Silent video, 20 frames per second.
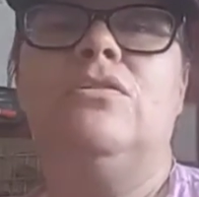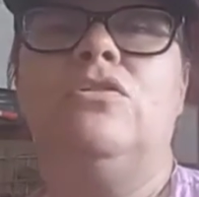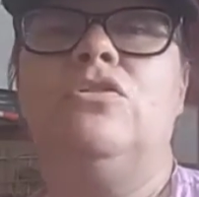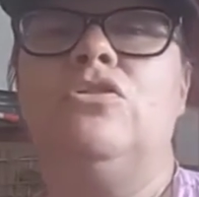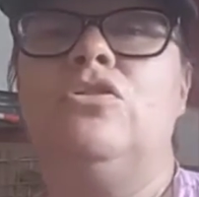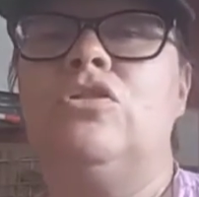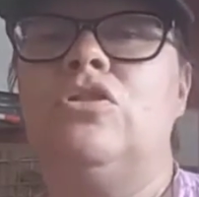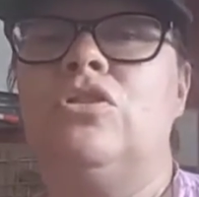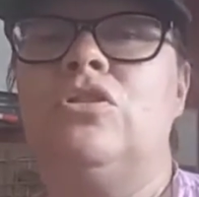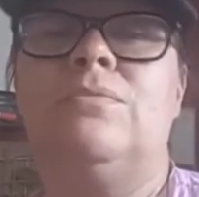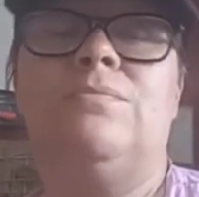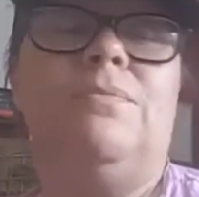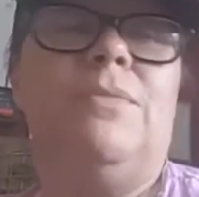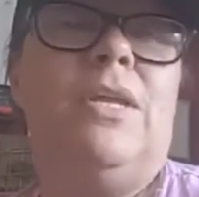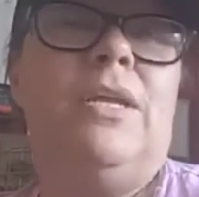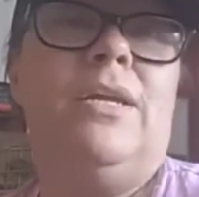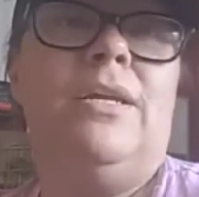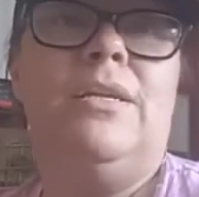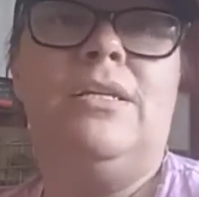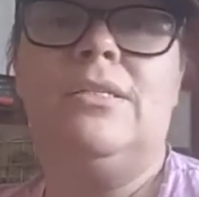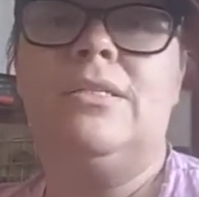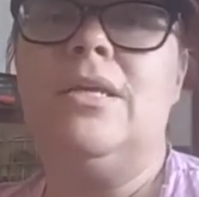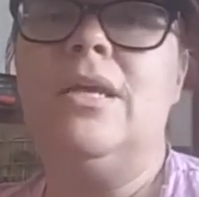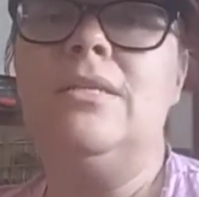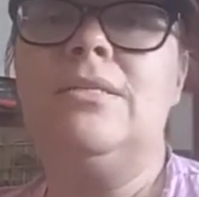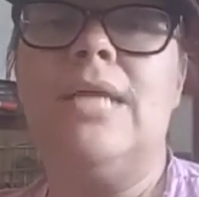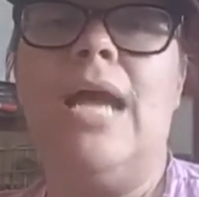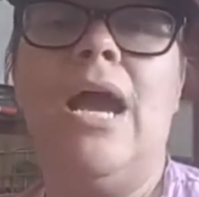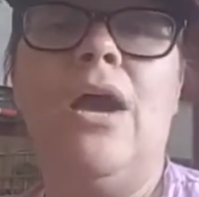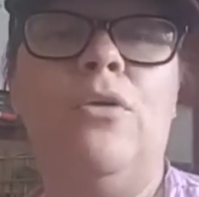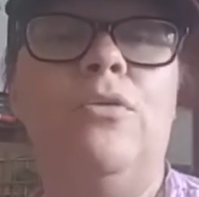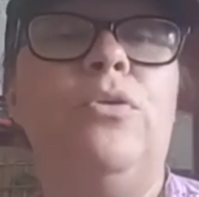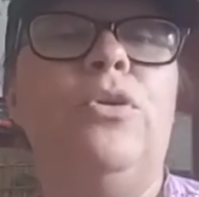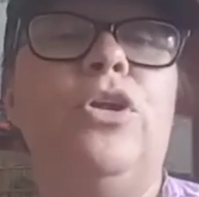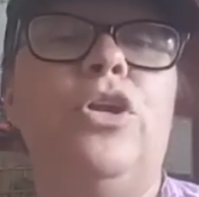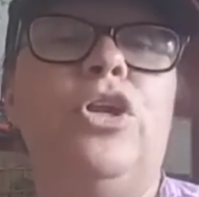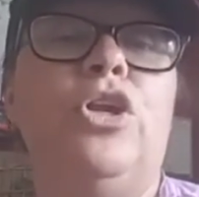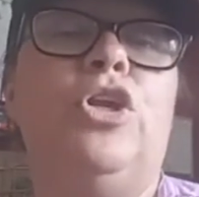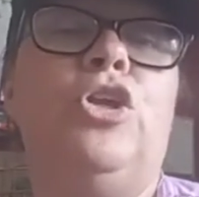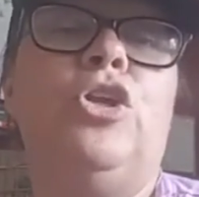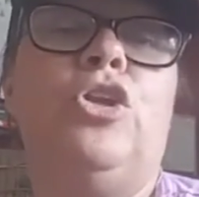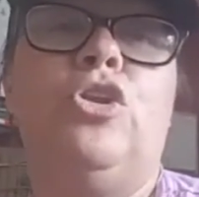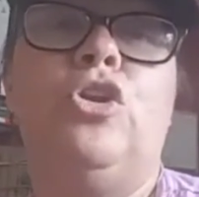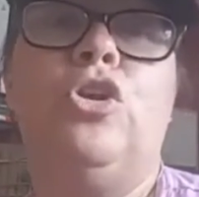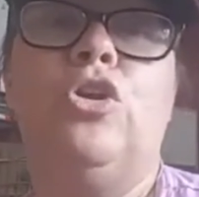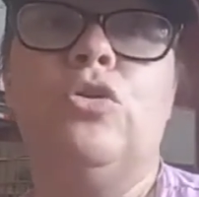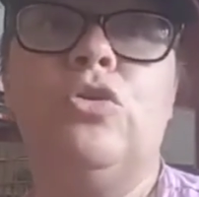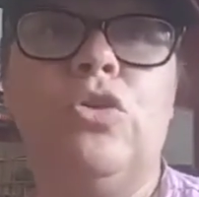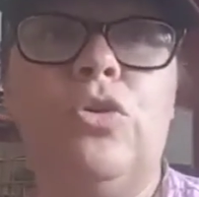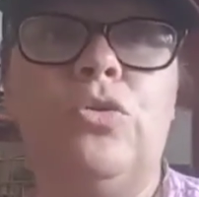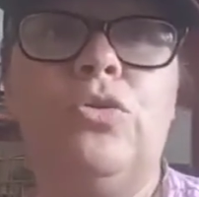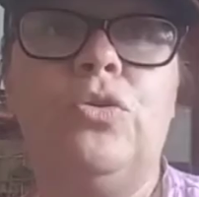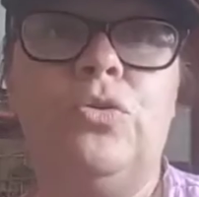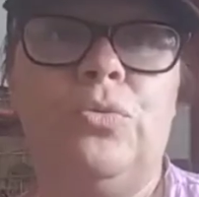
suss out your local